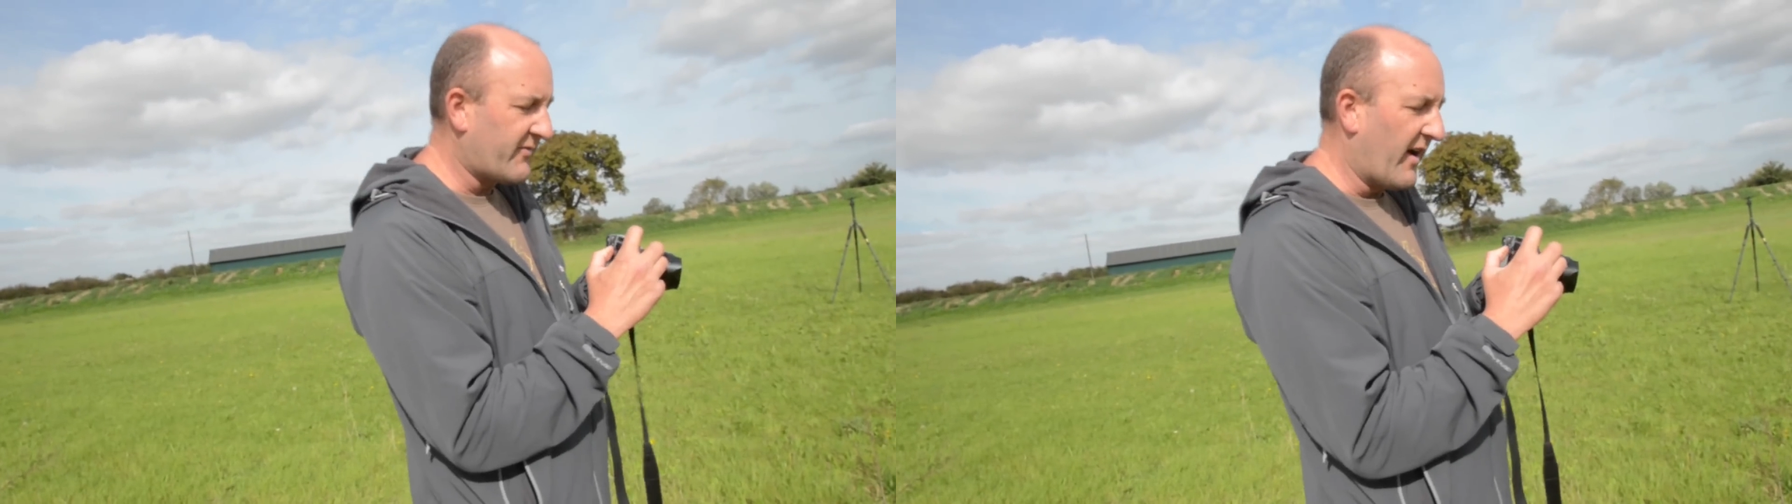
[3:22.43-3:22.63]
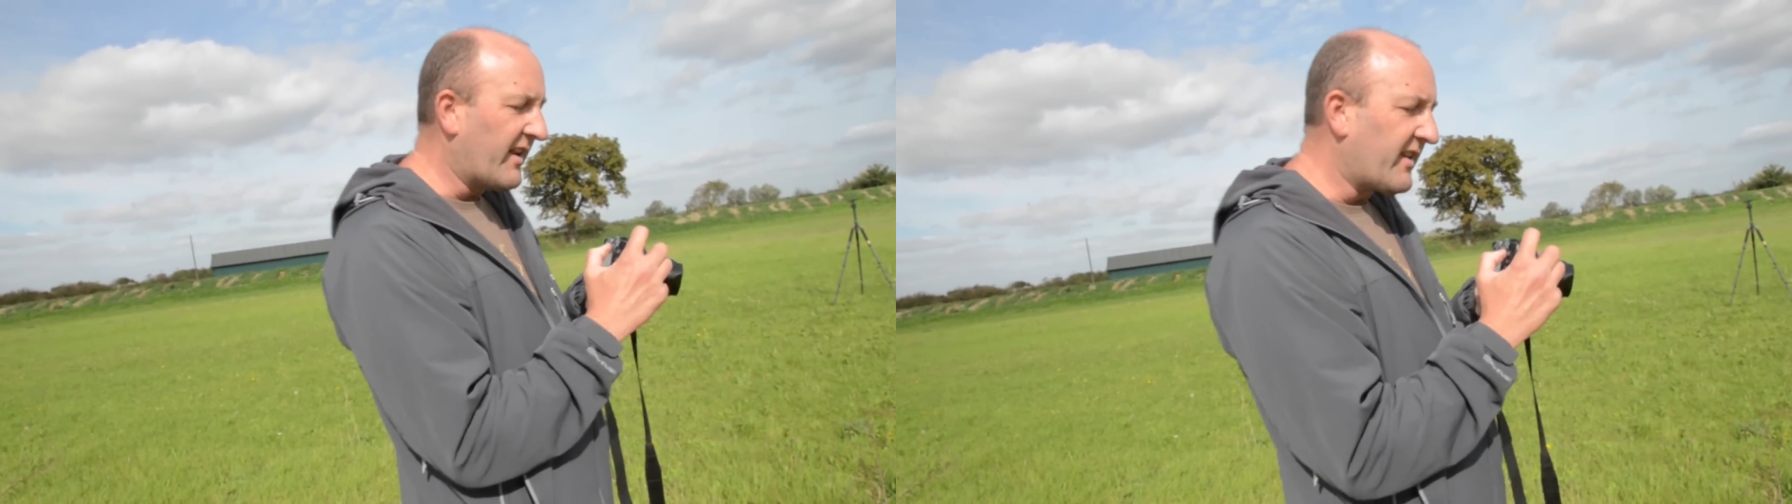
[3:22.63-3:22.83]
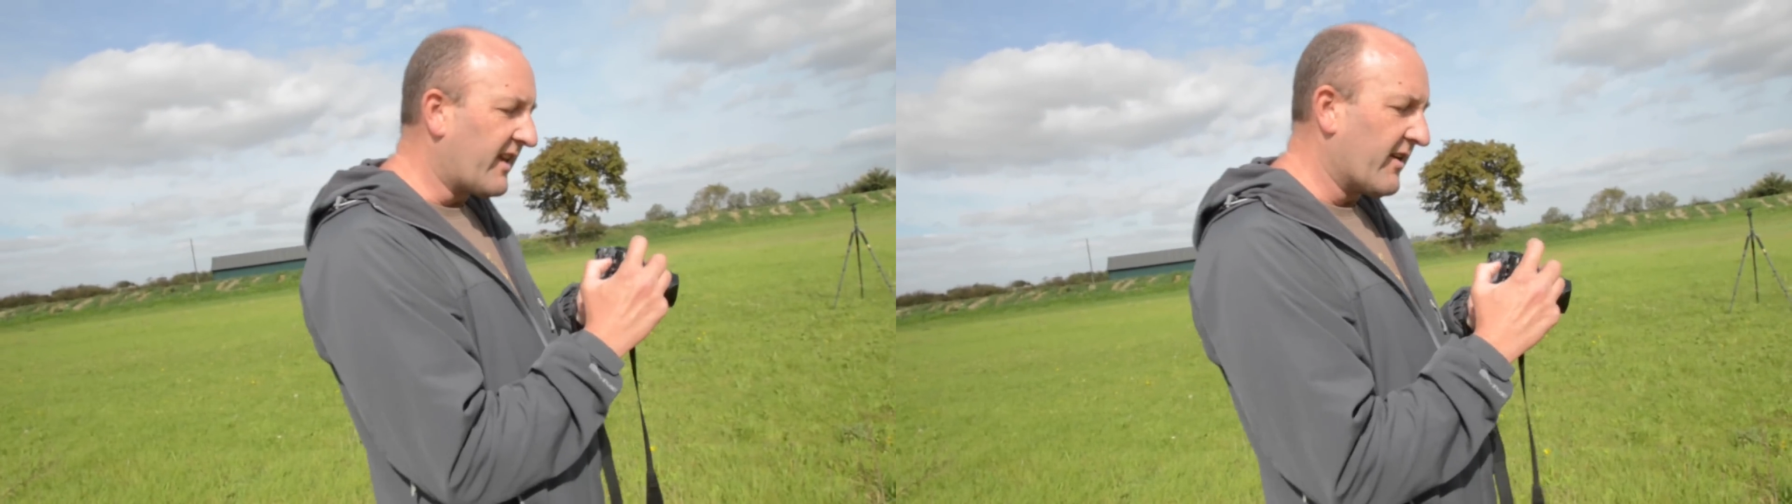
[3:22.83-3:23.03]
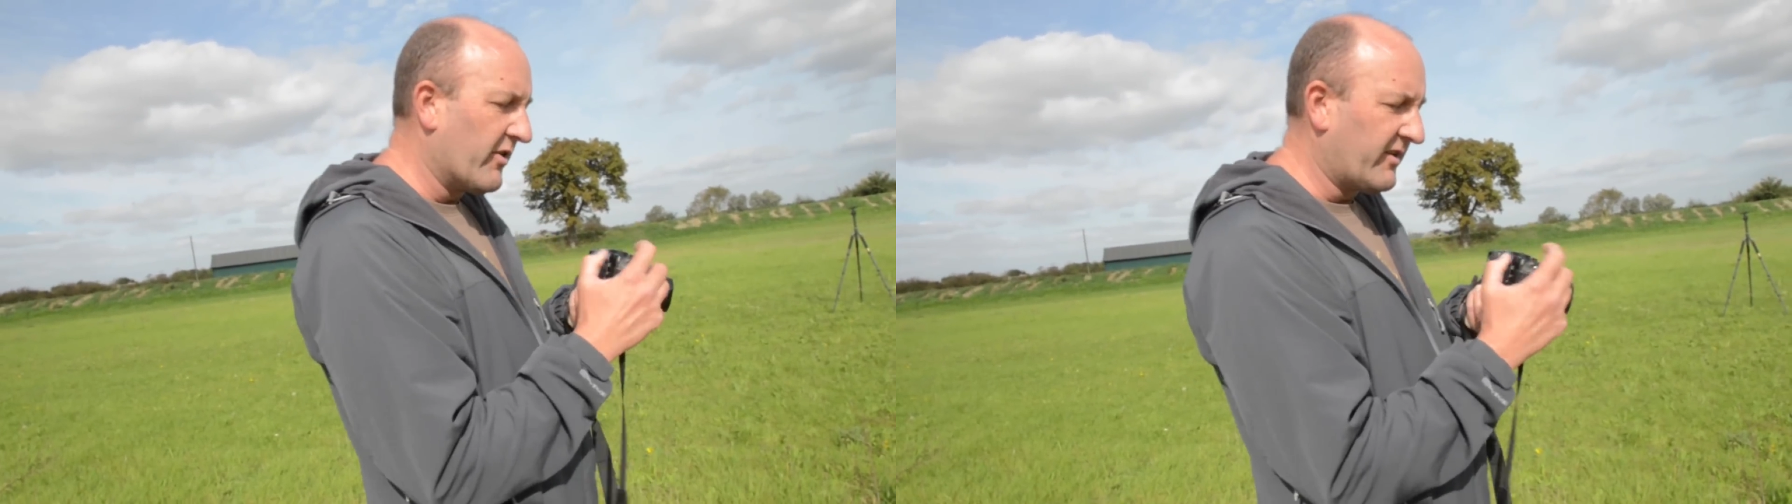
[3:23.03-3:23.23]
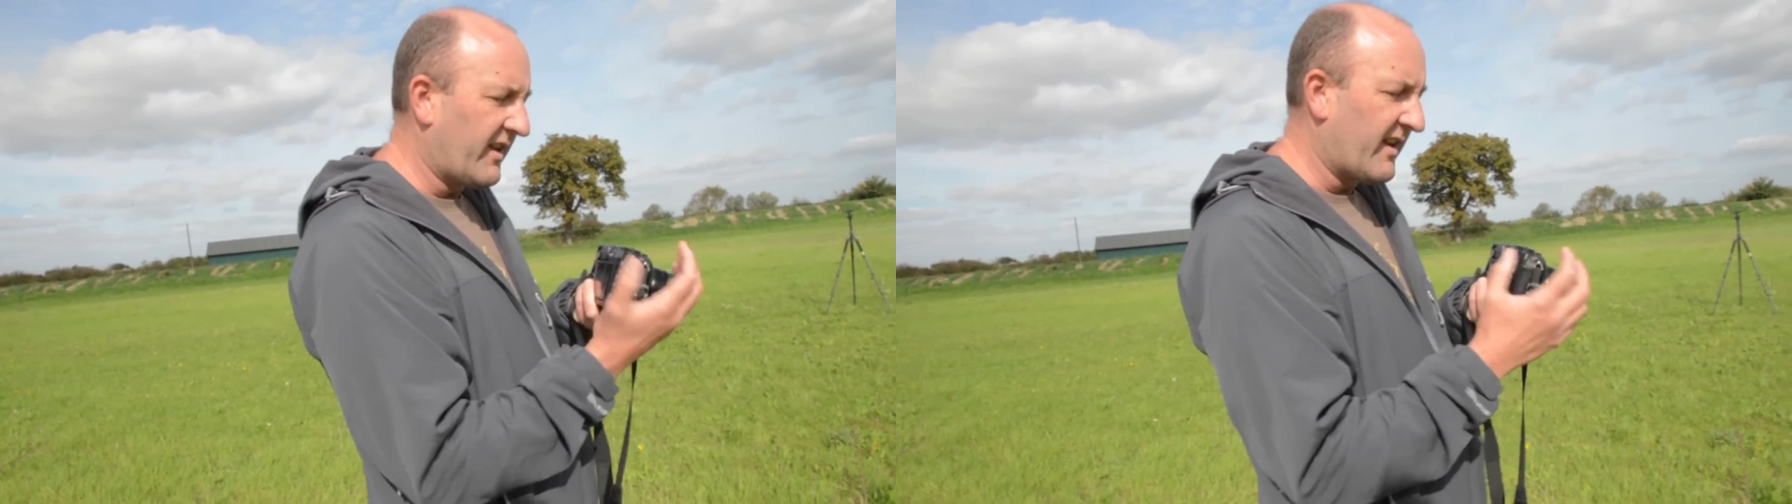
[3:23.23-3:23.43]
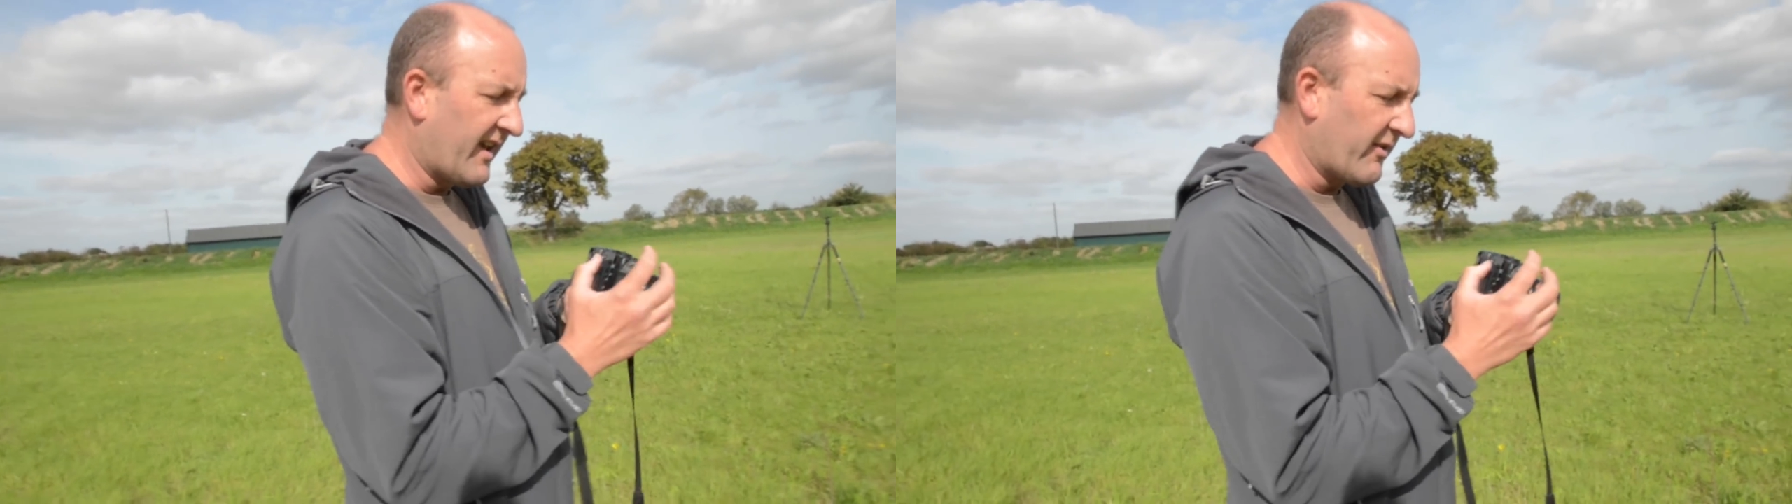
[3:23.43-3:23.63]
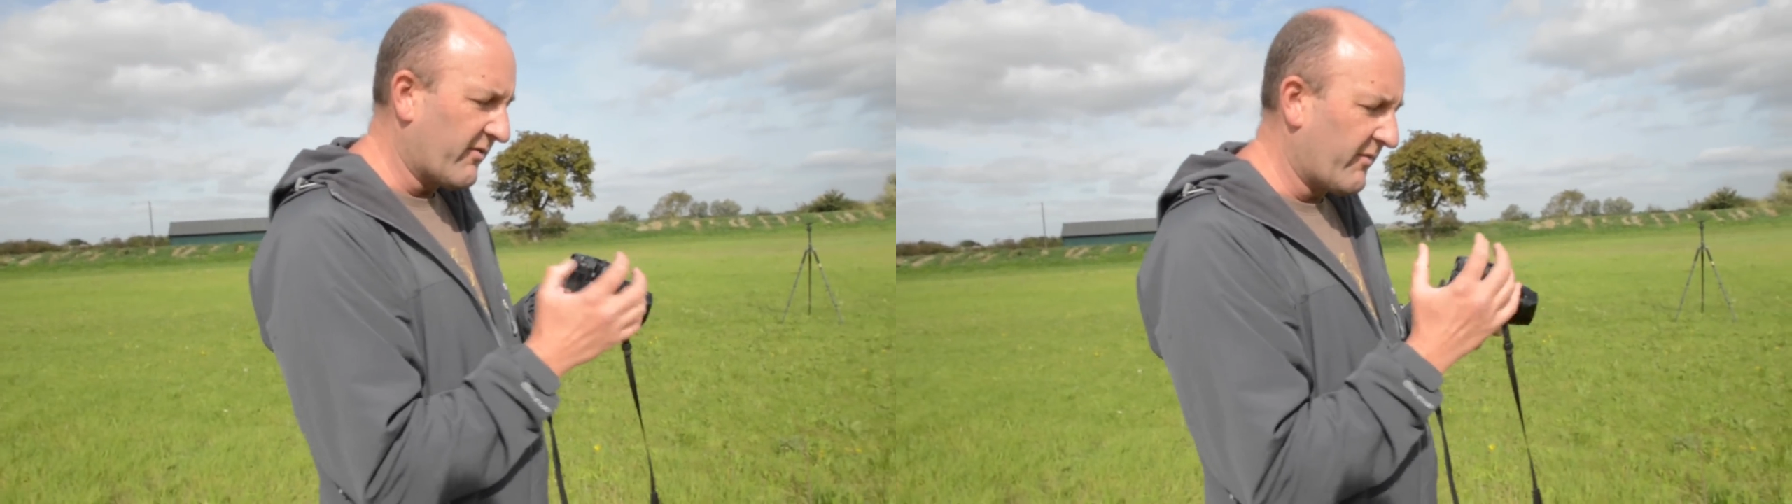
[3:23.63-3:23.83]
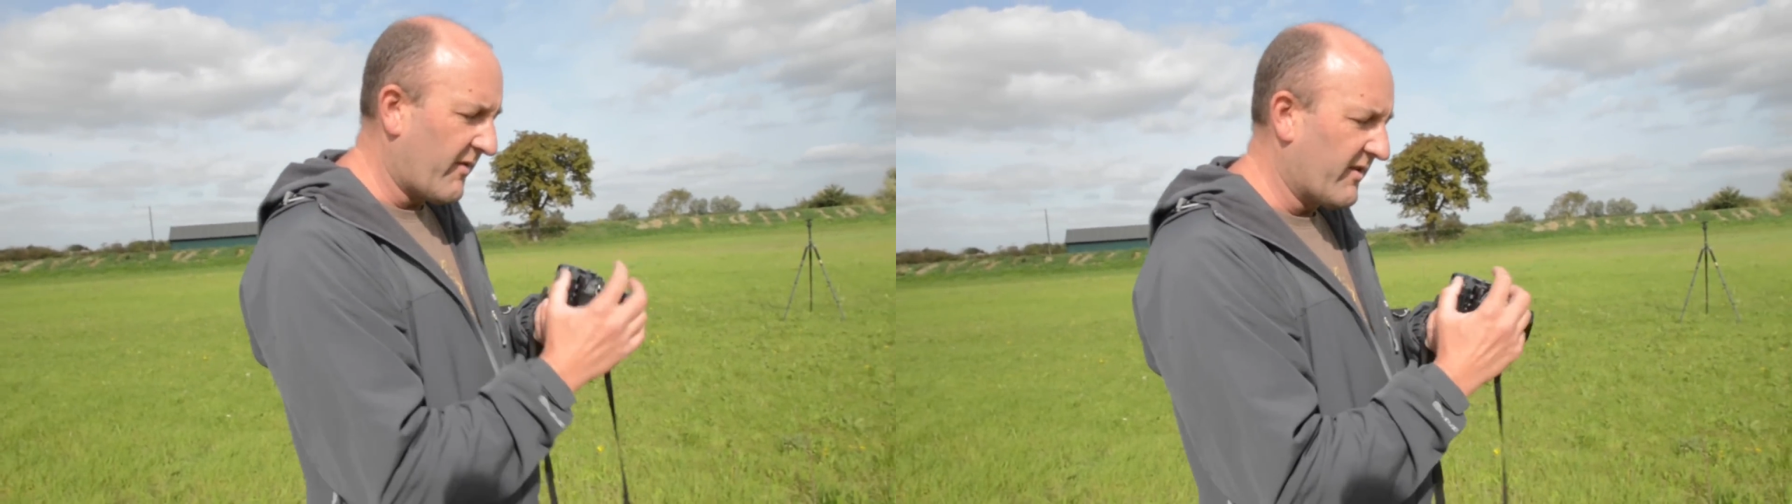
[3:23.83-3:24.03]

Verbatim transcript: finding it, hunting it out, and,